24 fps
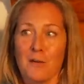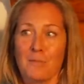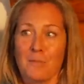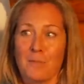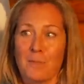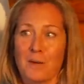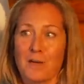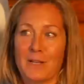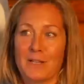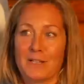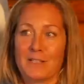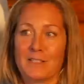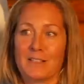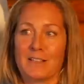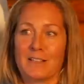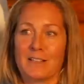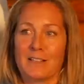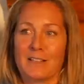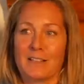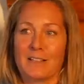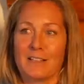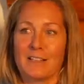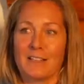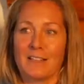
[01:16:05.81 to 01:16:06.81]
But
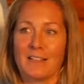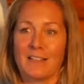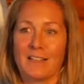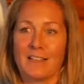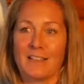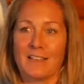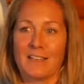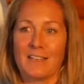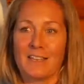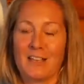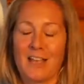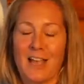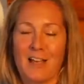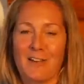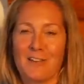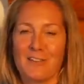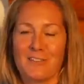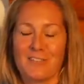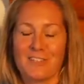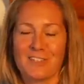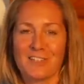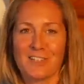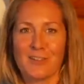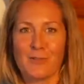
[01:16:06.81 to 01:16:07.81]
you know how
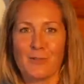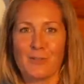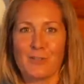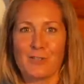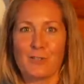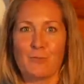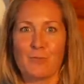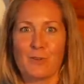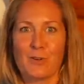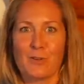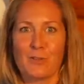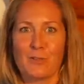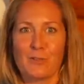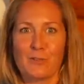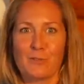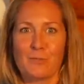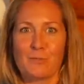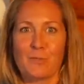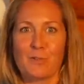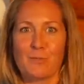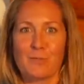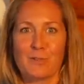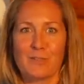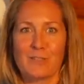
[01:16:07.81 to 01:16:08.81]
you just go into one of those
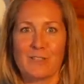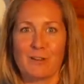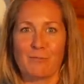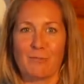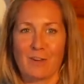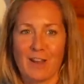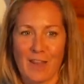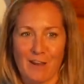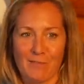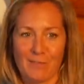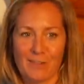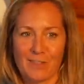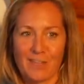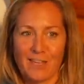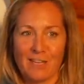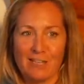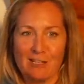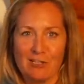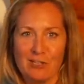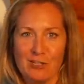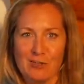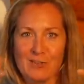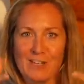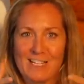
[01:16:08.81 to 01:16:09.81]
moments like where everything
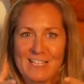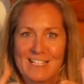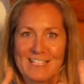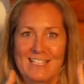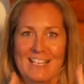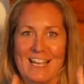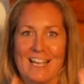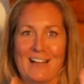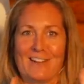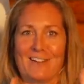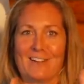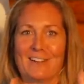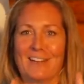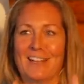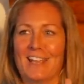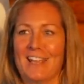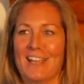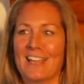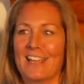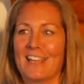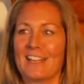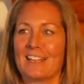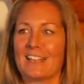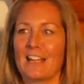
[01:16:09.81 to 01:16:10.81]
shrinks down,
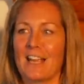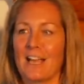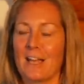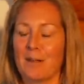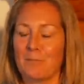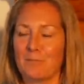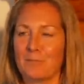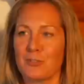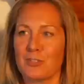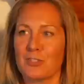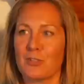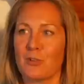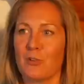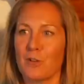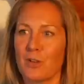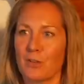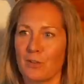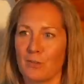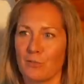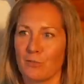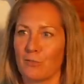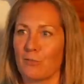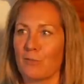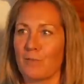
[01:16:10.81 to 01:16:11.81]
and I'm just
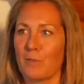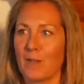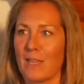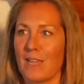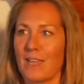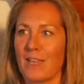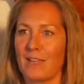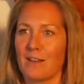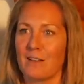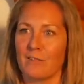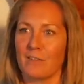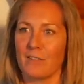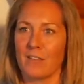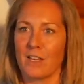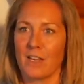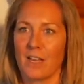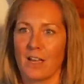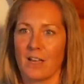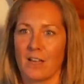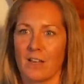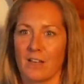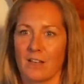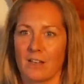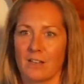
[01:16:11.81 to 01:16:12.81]
going through my head of like,
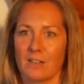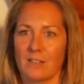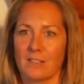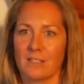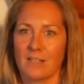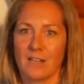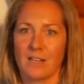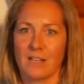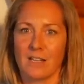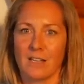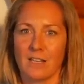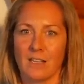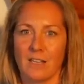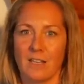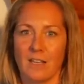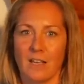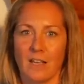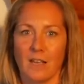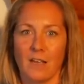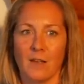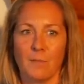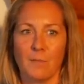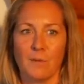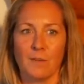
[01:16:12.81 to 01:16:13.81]
did I clean
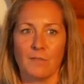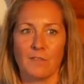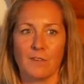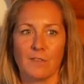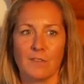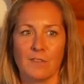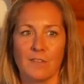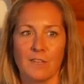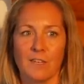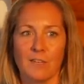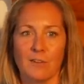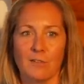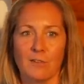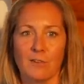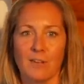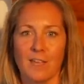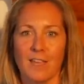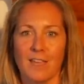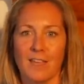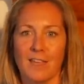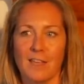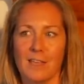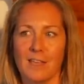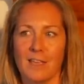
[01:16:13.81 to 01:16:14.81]
up everything
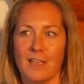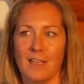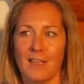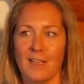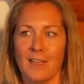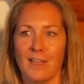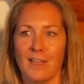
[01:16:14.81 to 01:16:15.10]
okay?